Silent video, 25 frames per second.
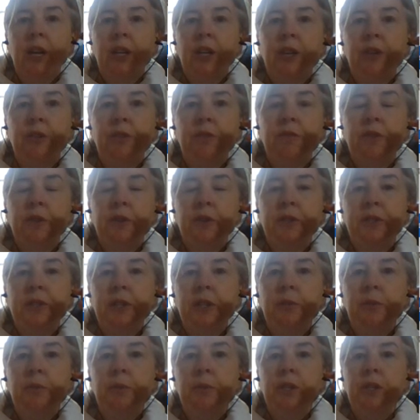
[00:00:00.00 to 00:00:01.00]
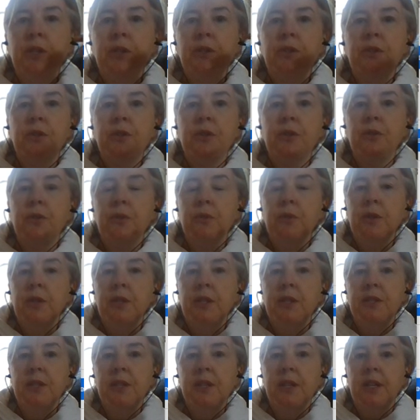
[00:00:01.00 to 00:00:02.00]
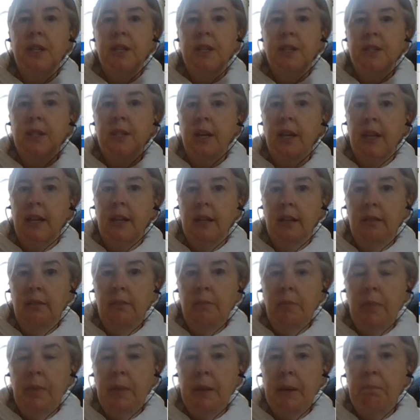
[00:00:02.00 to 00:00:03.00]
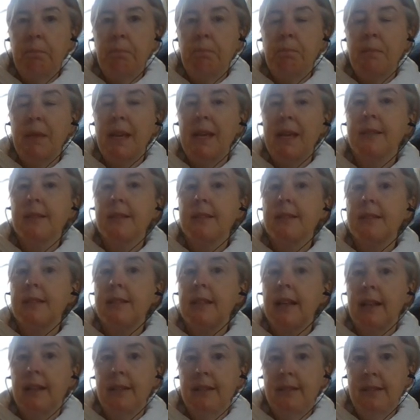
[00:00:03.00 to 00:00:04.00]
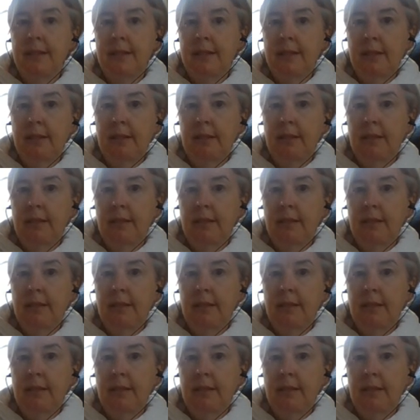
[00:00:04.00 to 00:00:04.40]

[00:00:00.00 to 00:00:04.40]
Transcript: Now, the first thing we need to do is a title that makes sense